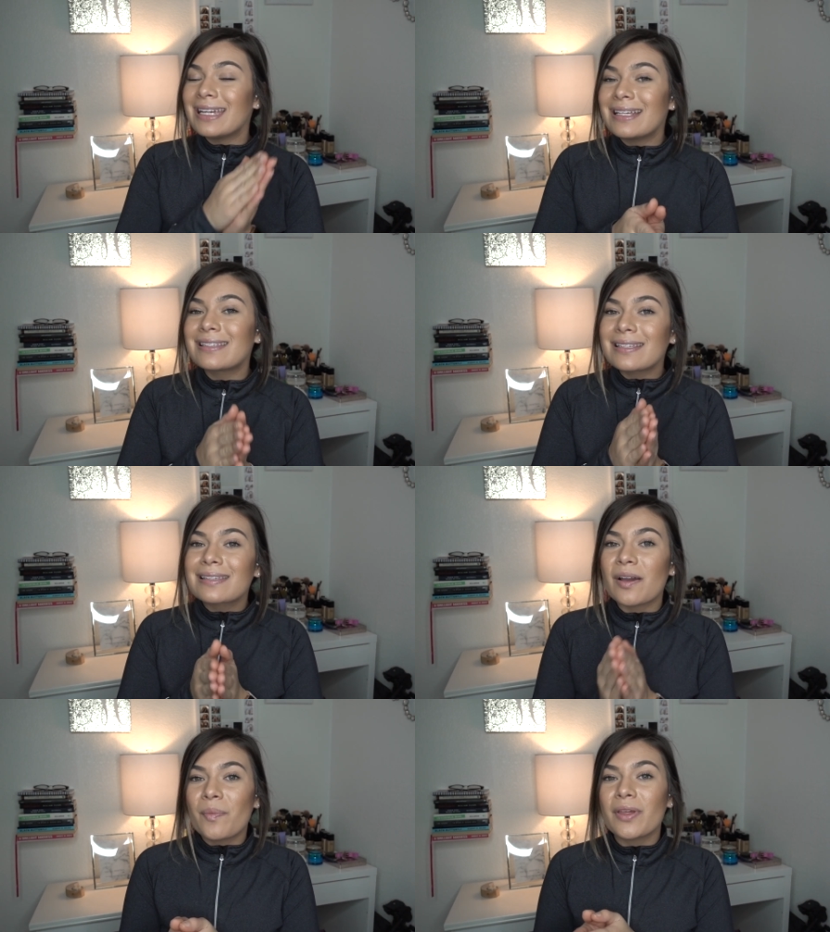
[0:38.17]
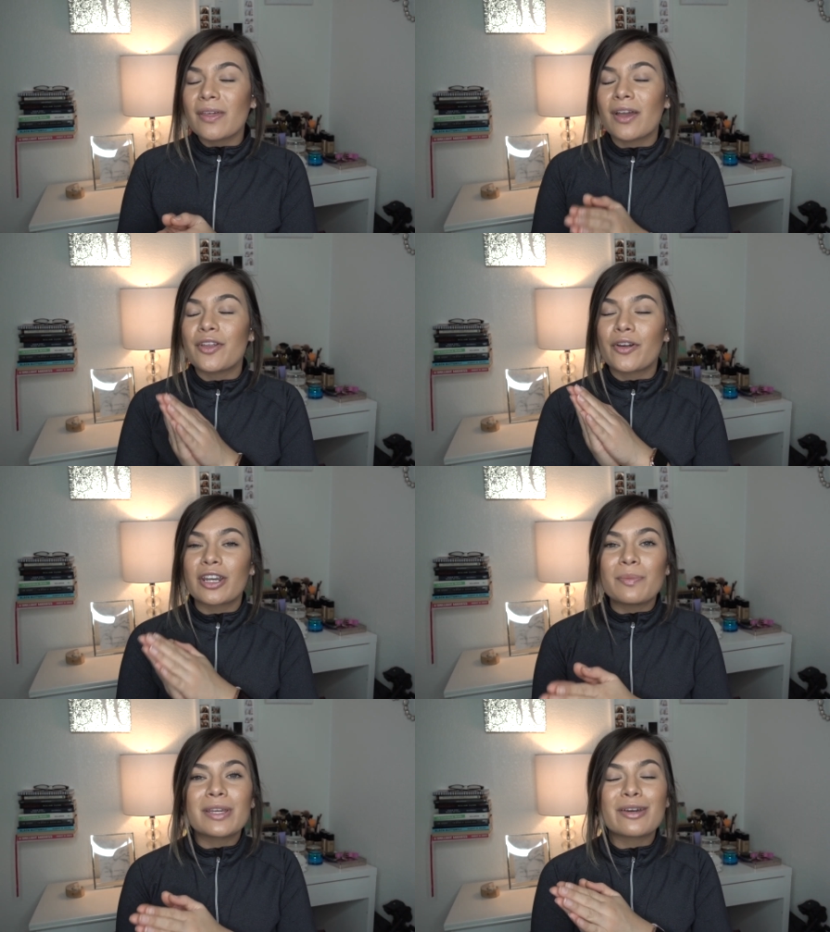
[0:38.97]
is this something that you're going
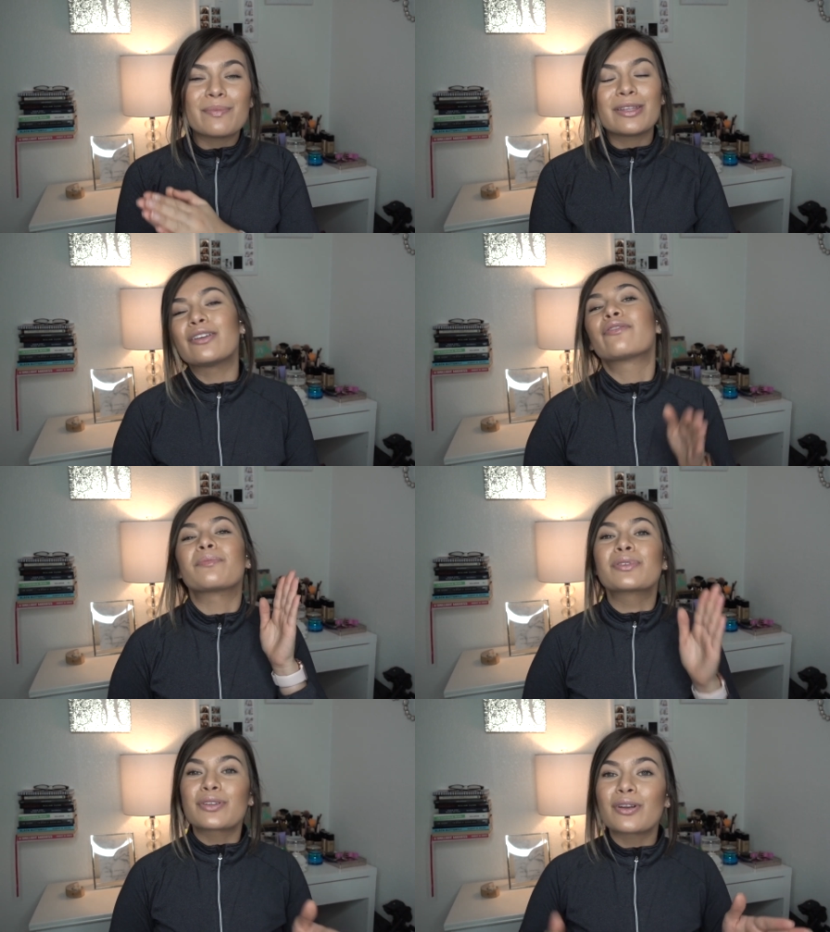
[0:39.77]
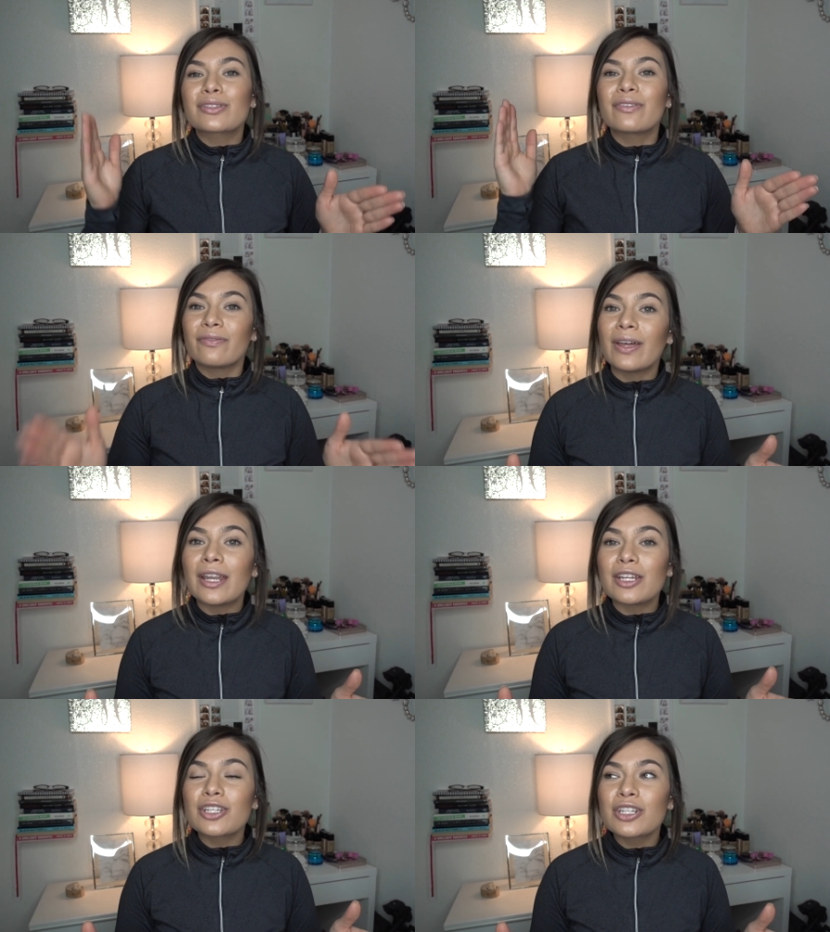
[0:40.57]
to be committed from start to
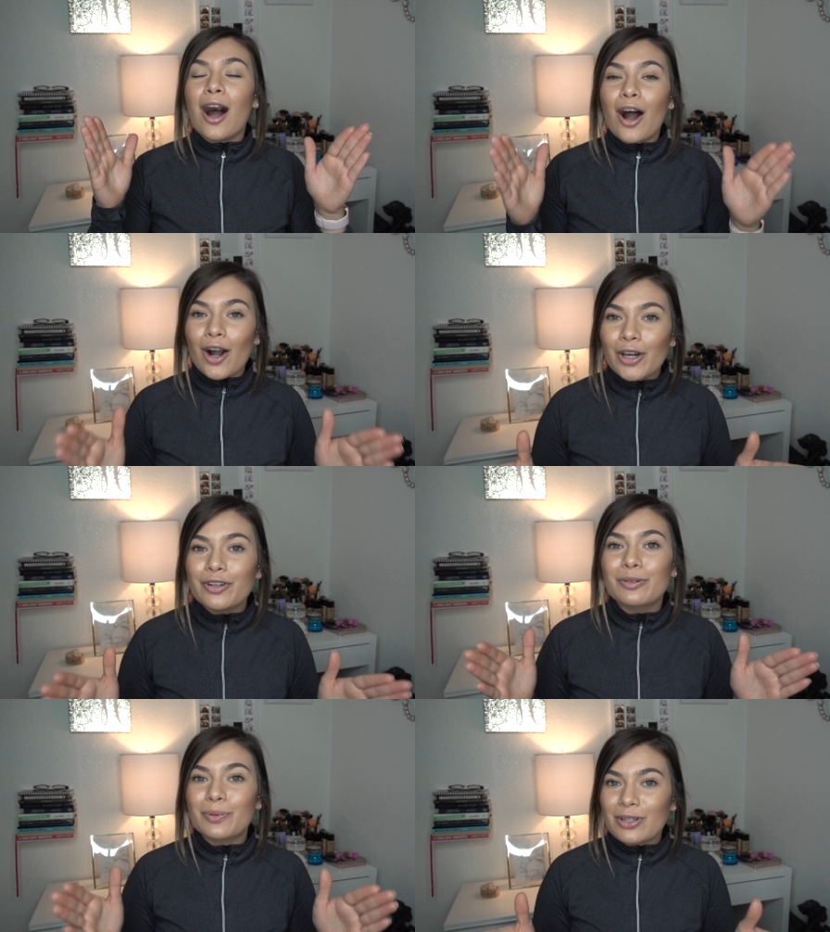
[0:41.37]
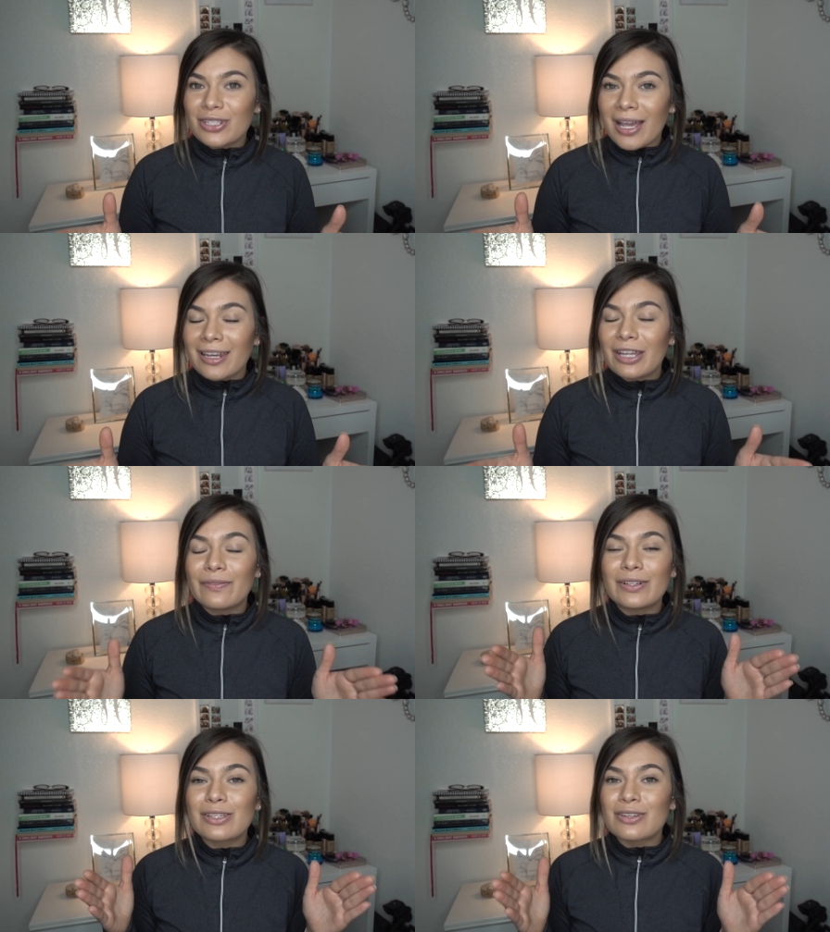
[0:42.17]
finish 100%?
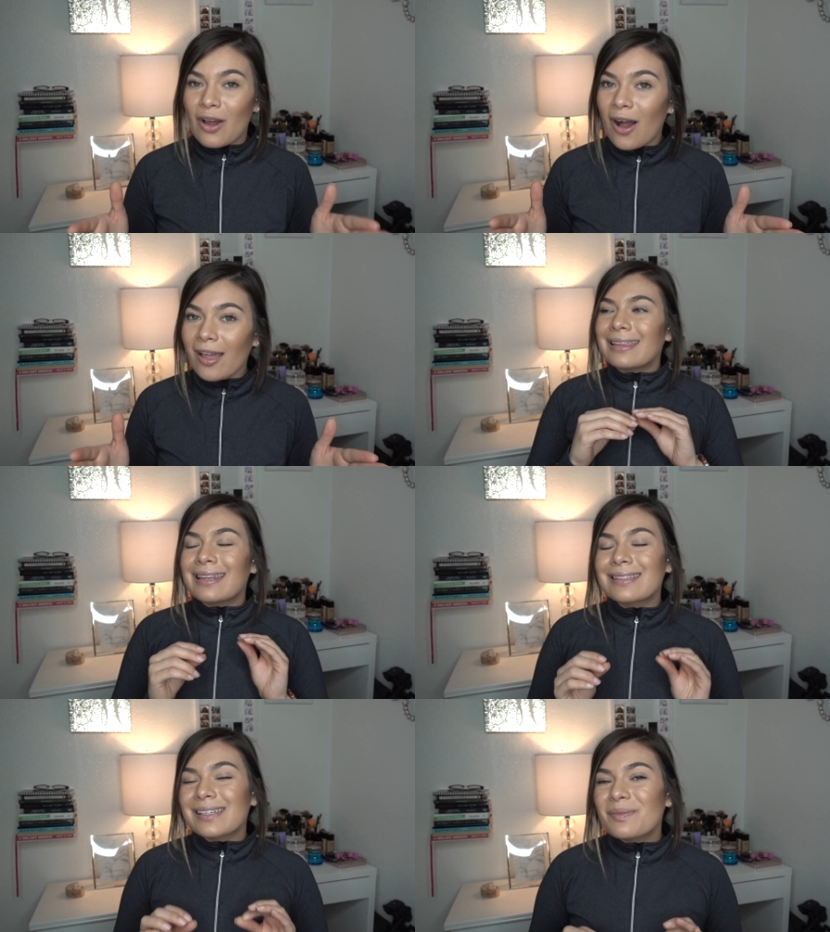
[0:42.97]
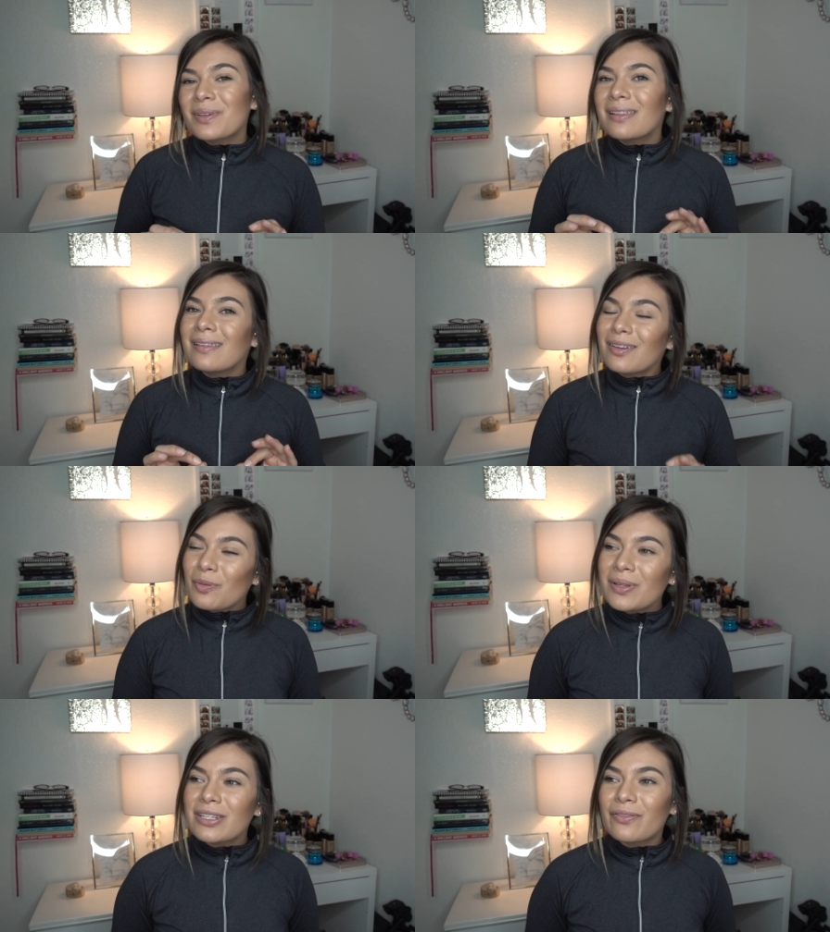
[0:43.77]
If it's not, then it's going to be a little
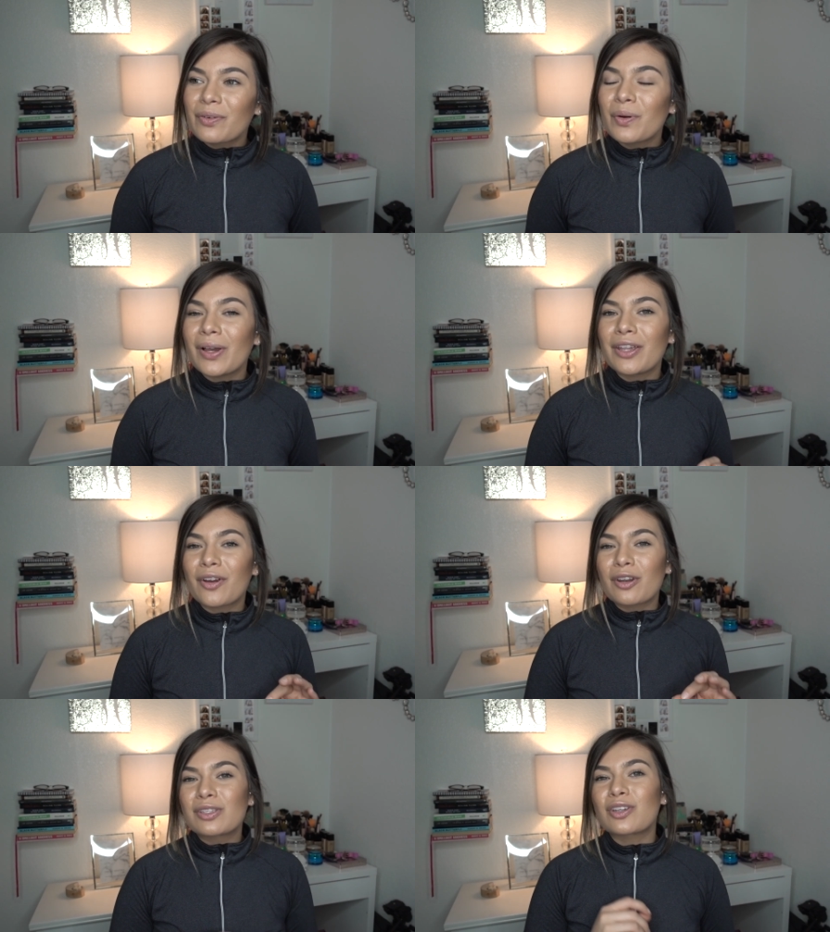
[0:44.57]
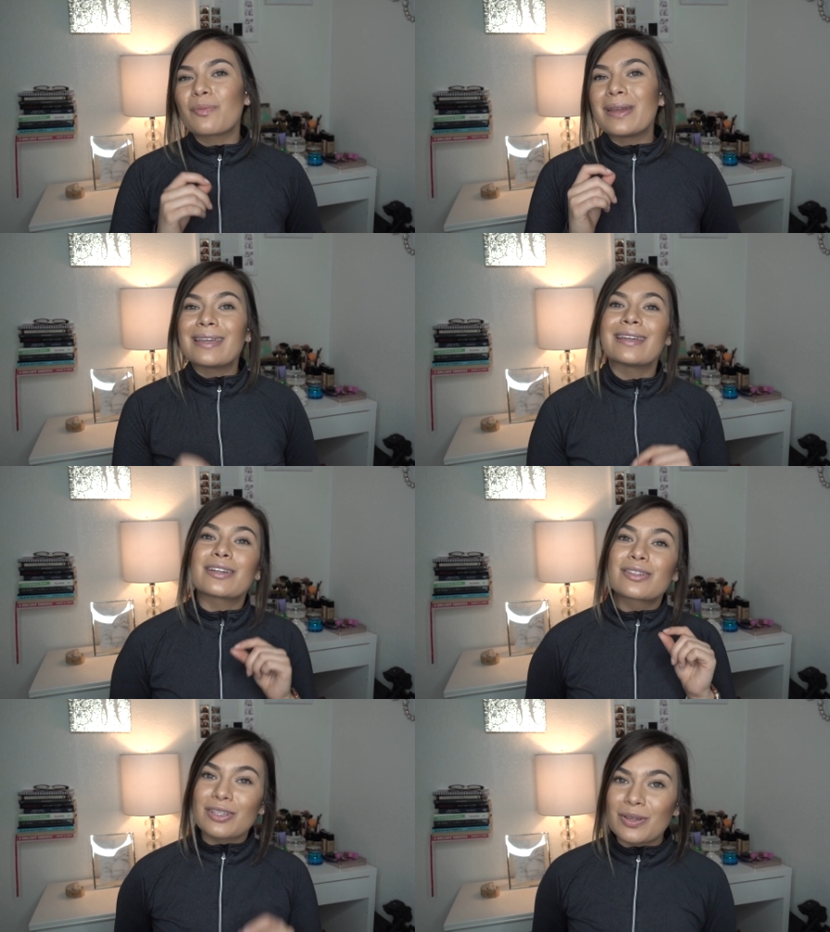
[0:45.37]
bit difficult and you're going to start making
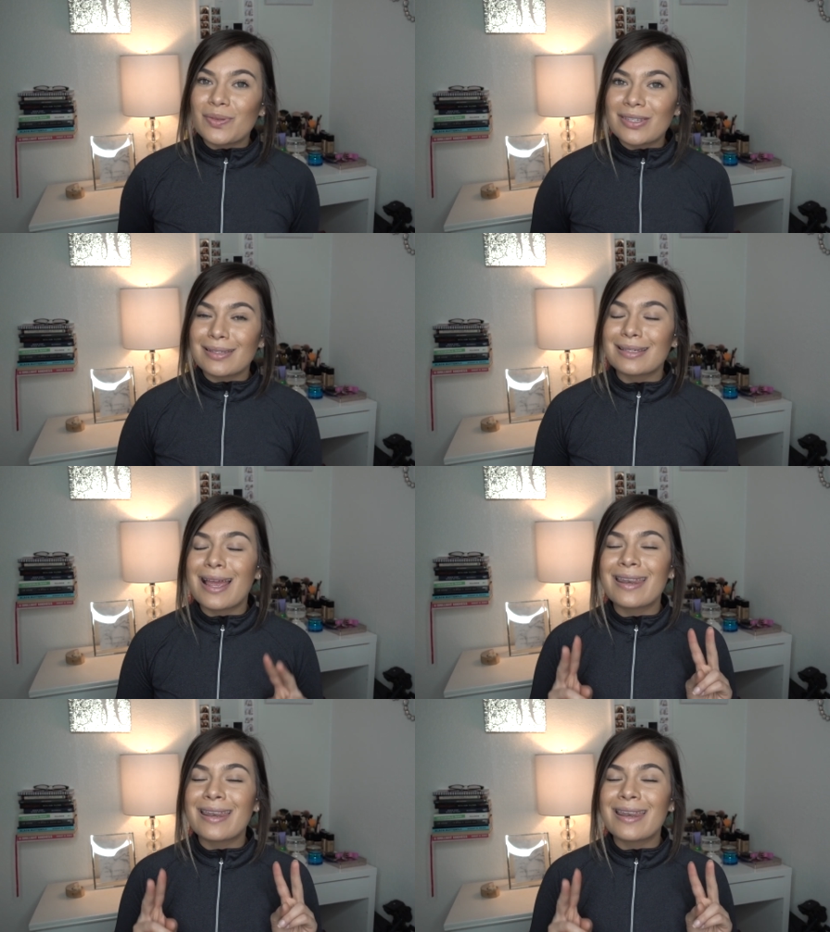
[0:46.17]
excuses.